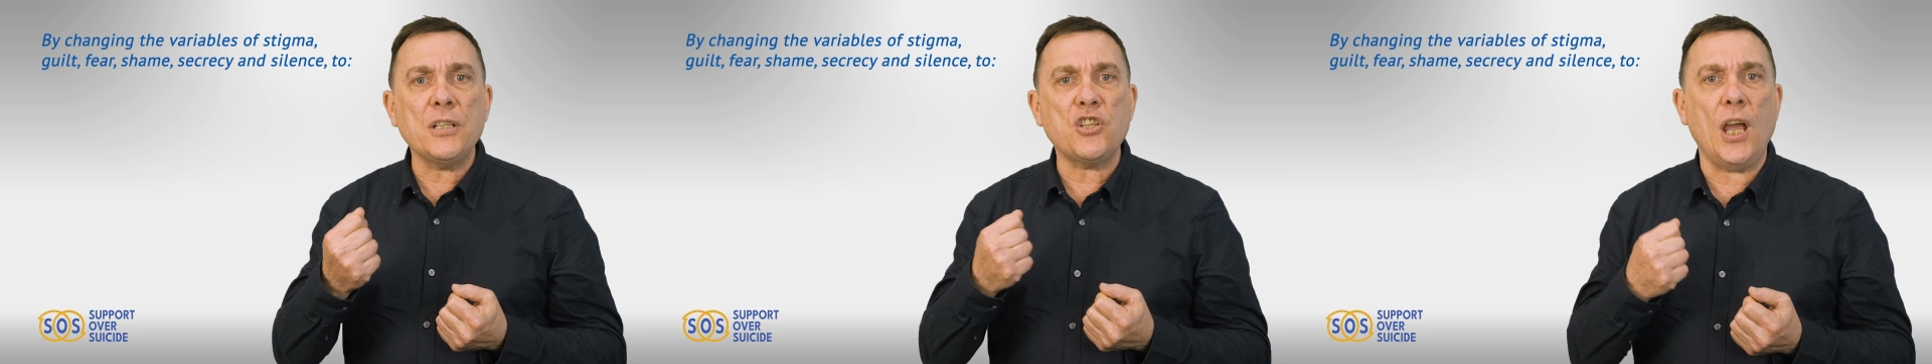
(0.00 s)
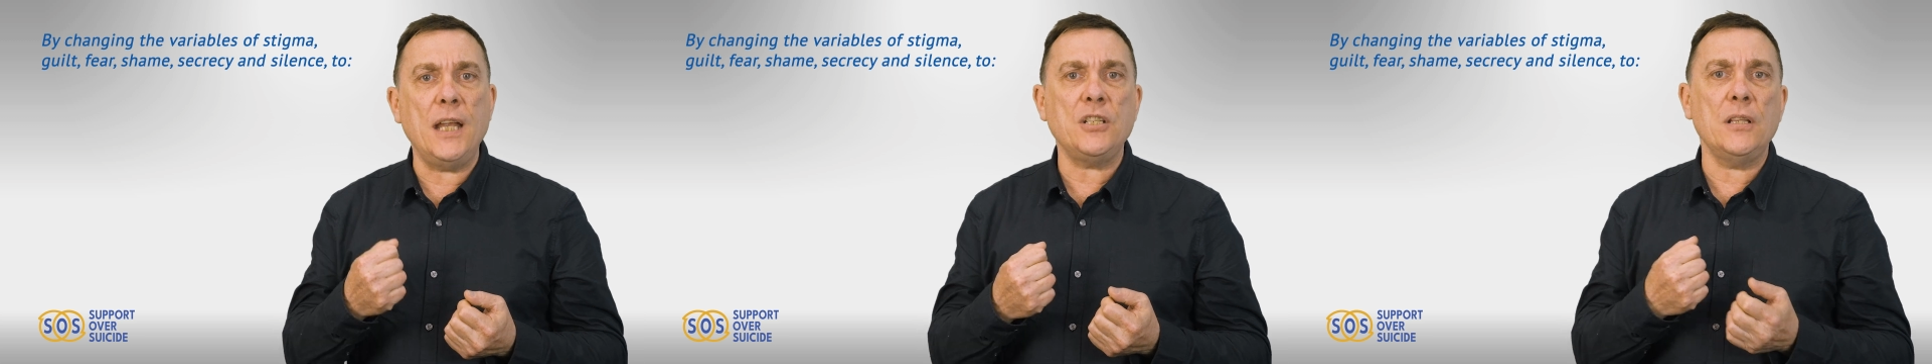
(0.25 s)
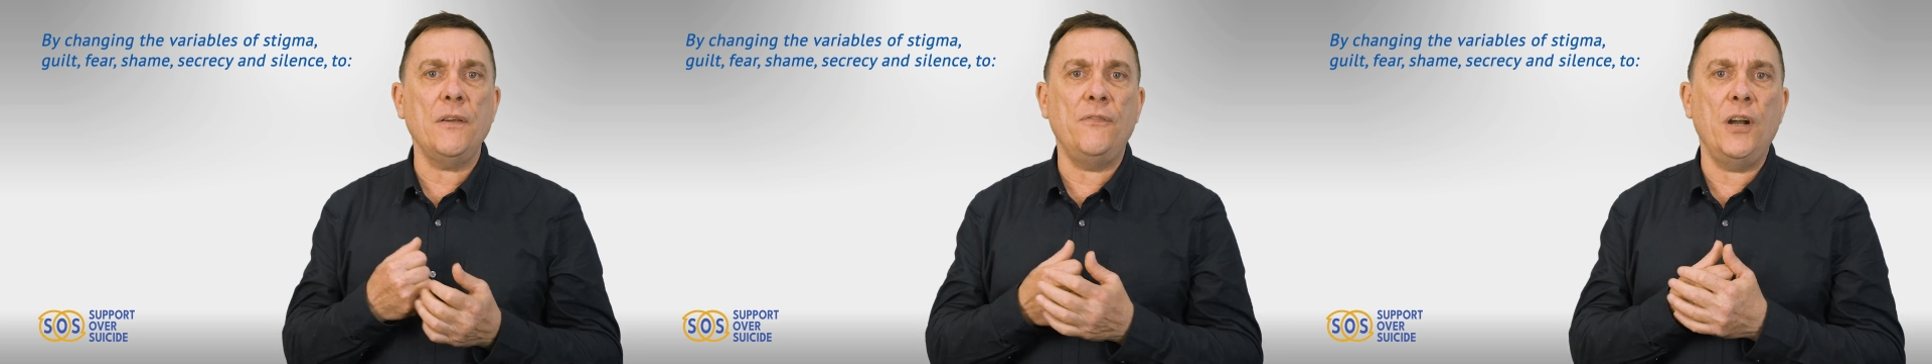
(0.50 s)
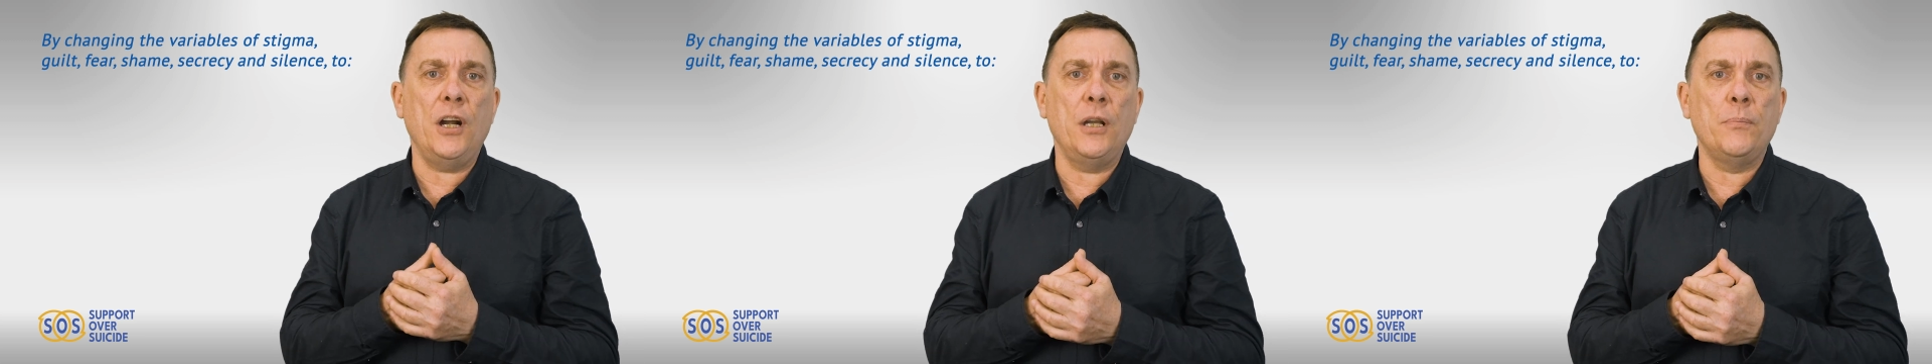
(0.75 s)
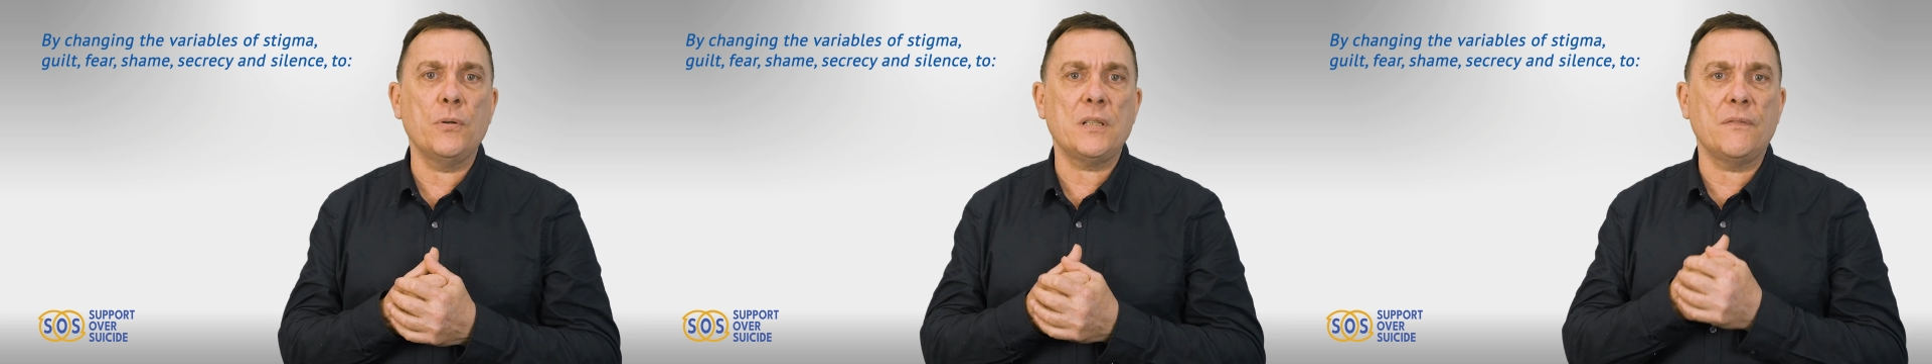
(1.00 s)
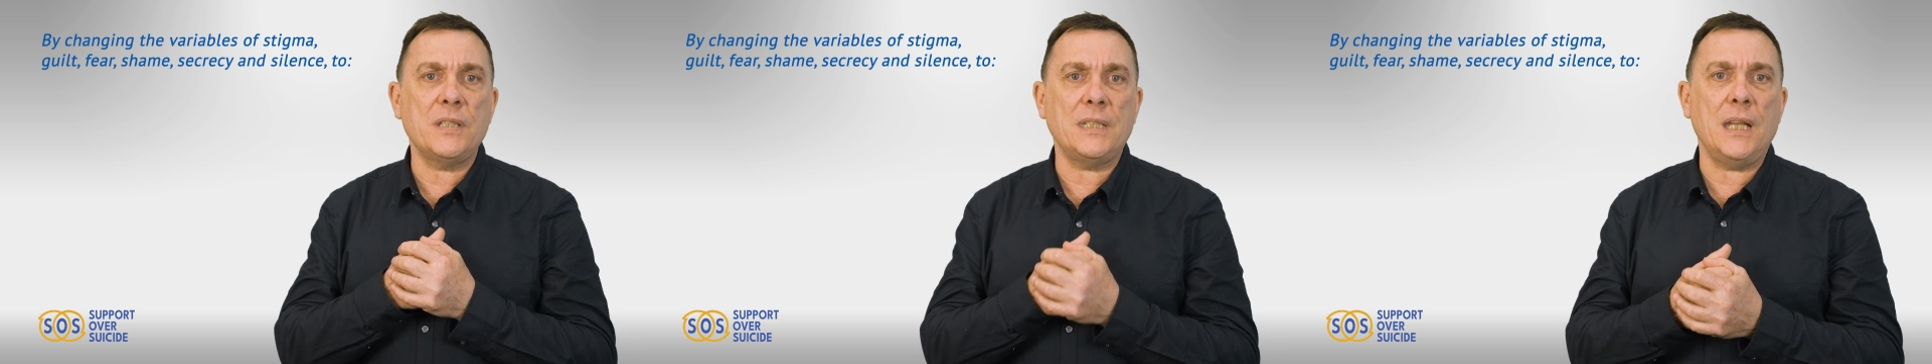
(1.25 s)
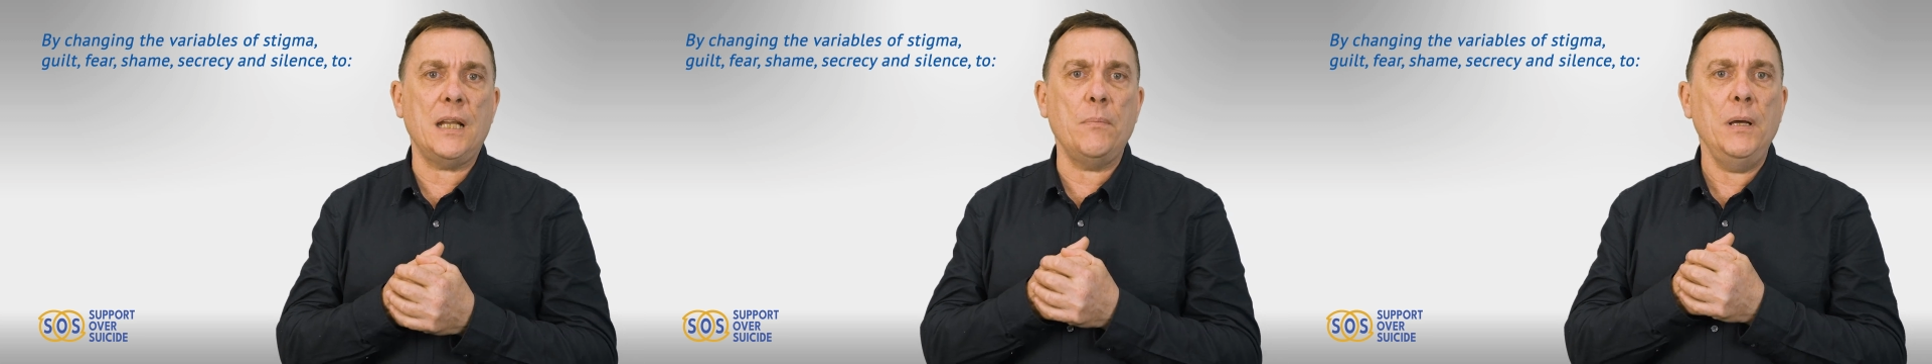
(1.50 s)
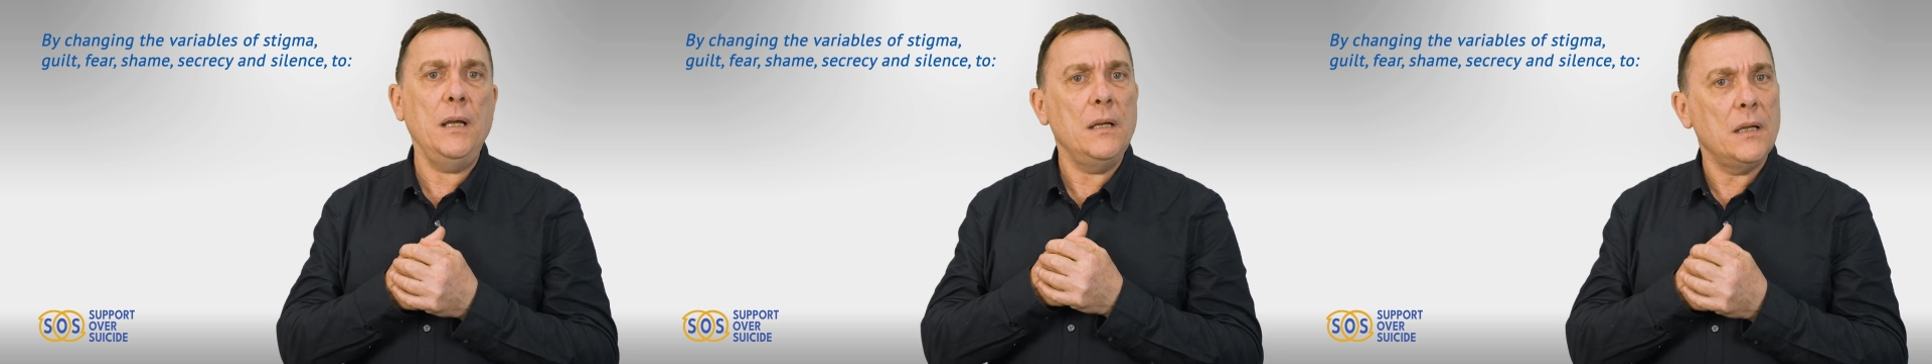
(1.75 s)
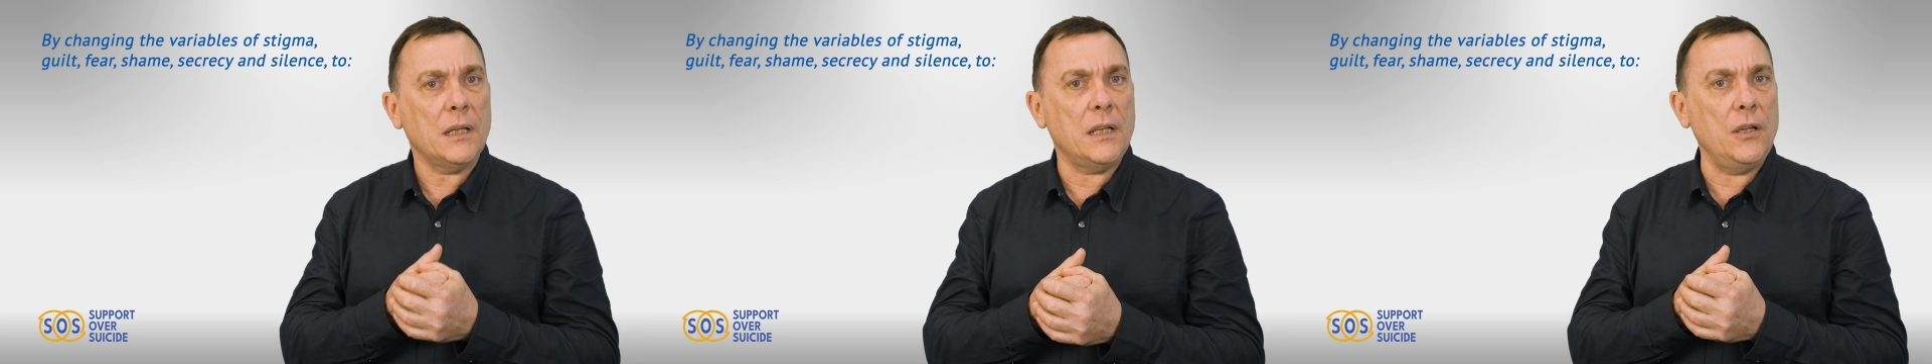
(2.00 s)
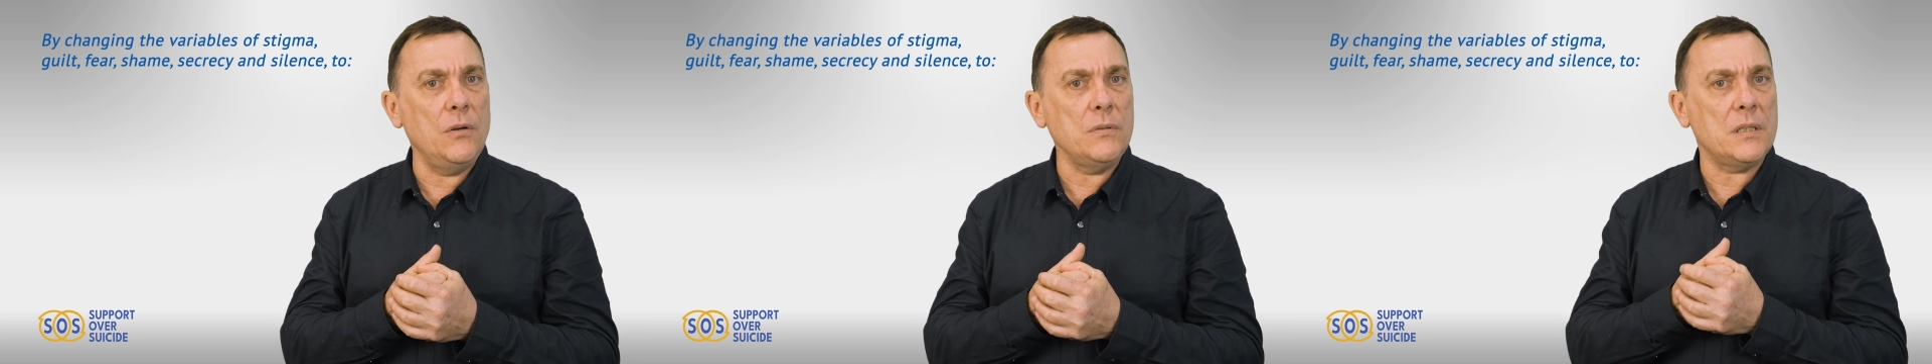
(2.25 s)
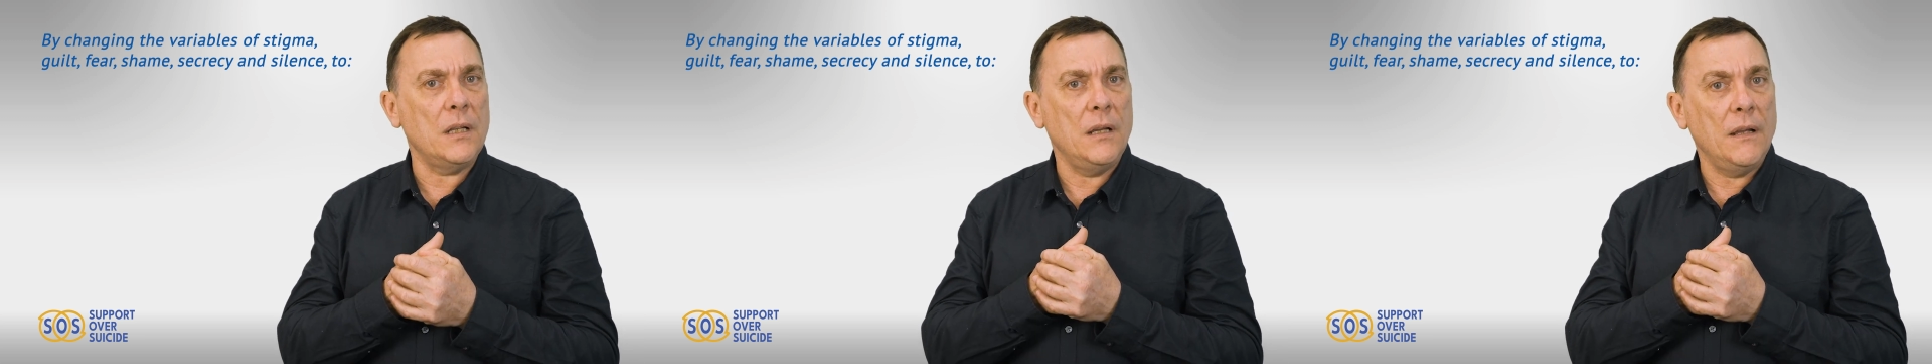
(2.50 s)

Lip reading: changing the variables of stigma, guilt,